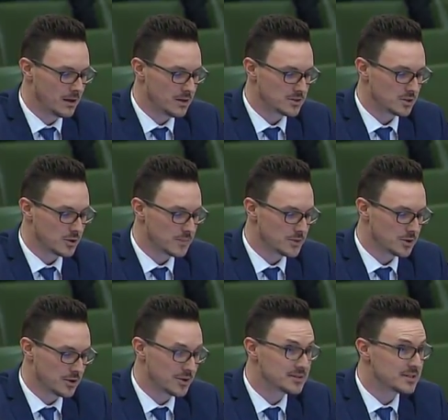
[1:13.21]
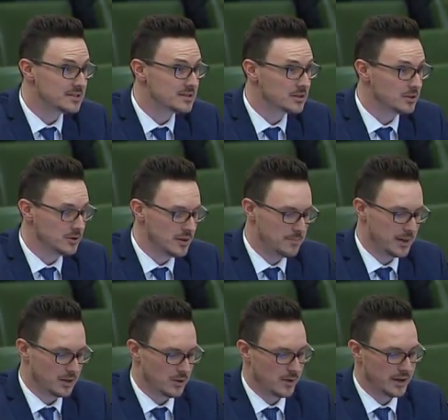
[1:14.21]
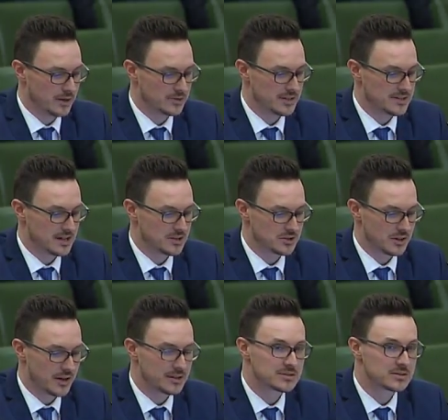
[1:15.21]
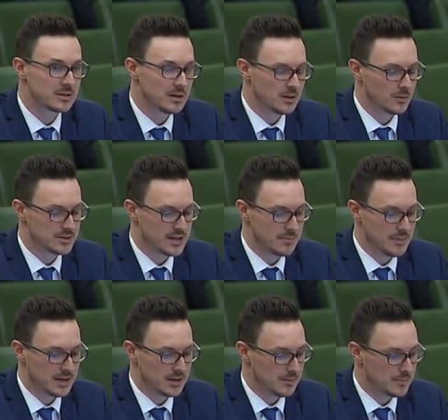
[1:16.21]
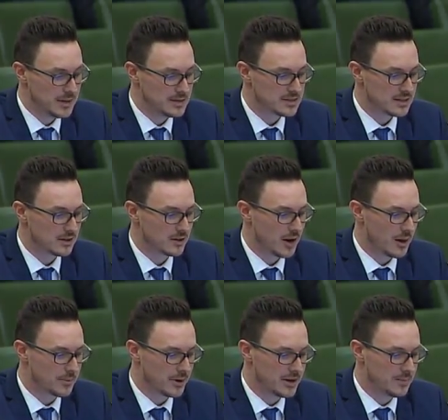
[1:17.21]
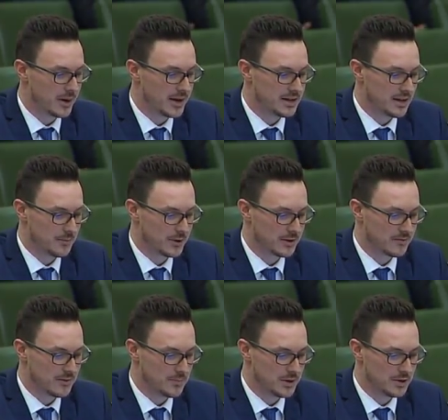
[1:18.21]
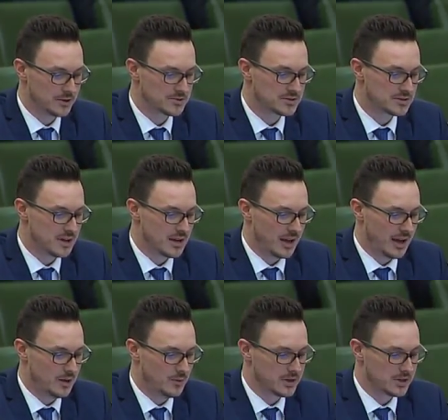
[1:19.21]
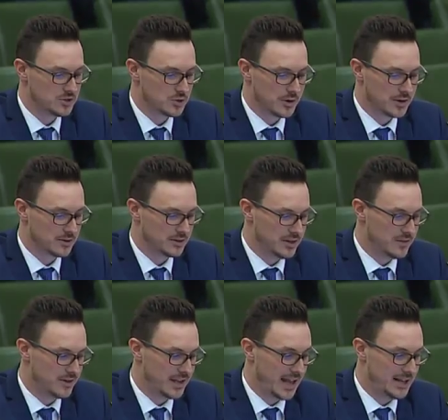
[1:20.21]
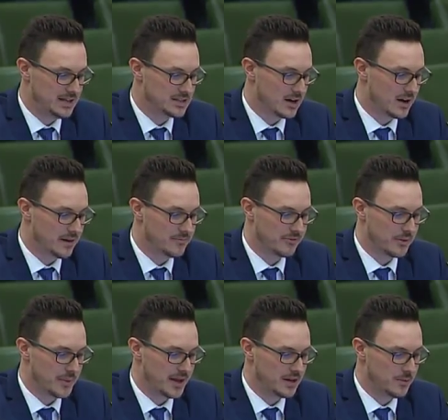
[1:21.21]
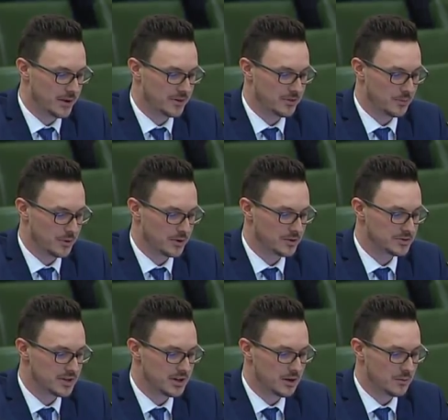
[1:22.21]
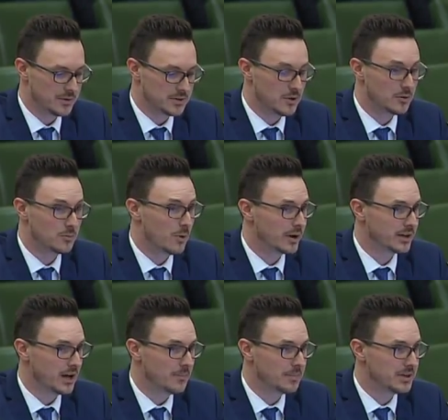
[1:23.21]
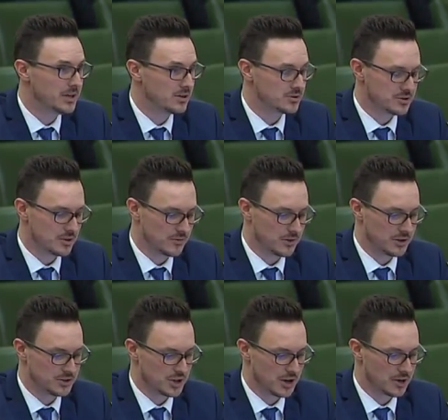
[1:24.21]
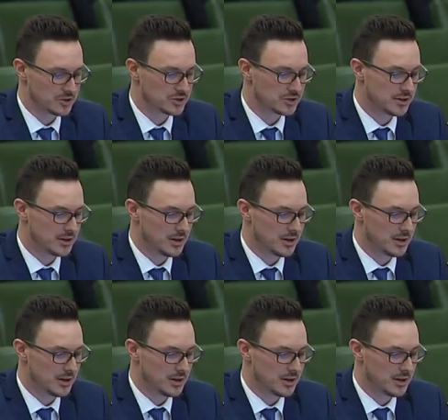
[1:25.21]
So, cryptocurrencies, including Bitcoin, are decentralized. What does that mean? It means that they're operated by a network of computers. Anyone can join or leave at any time from anywhere in the world with no one company or server in charge.